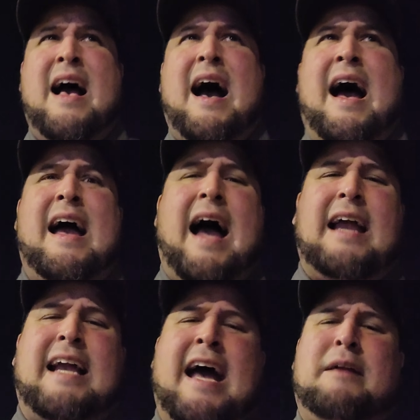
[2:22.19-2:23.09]

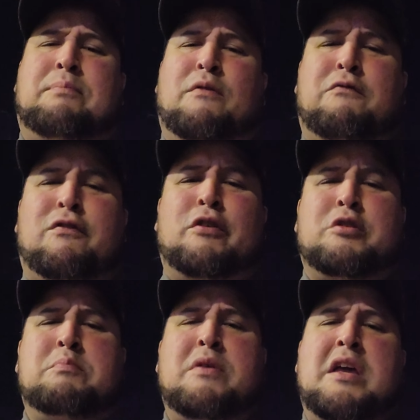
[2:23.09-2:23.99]
I kind of prefer
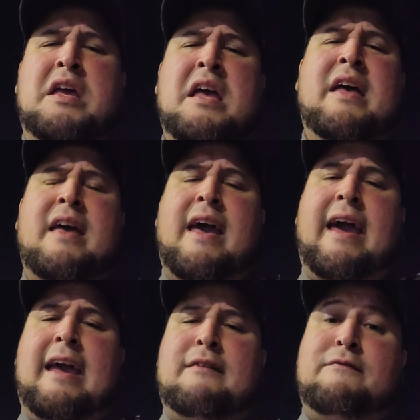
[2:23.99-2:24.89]
to be
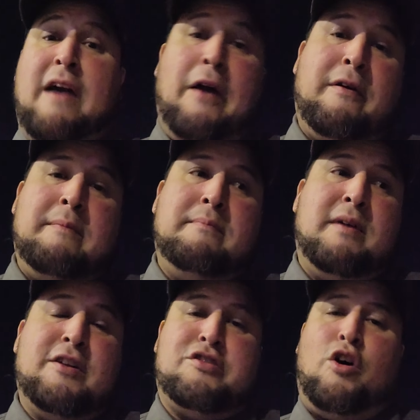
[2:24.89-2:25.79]
a very
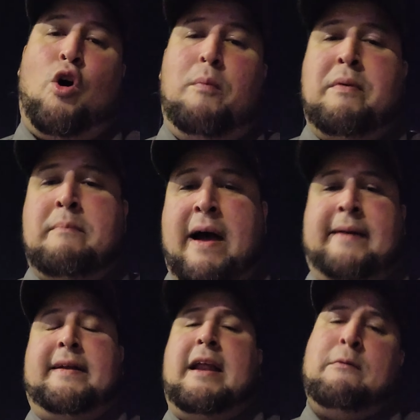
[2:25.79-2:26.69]
much
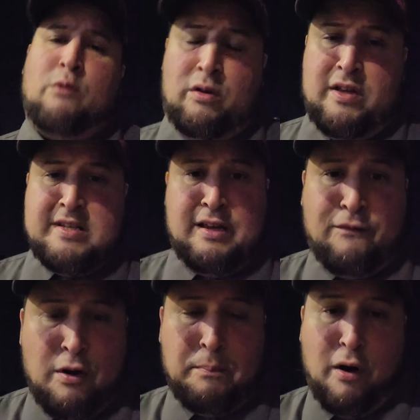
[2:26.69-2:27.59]
open-minded and realistic
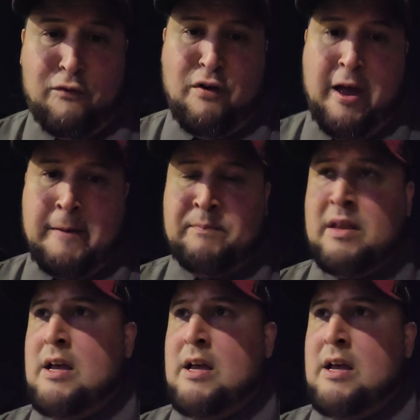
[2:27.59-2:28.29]
football fan.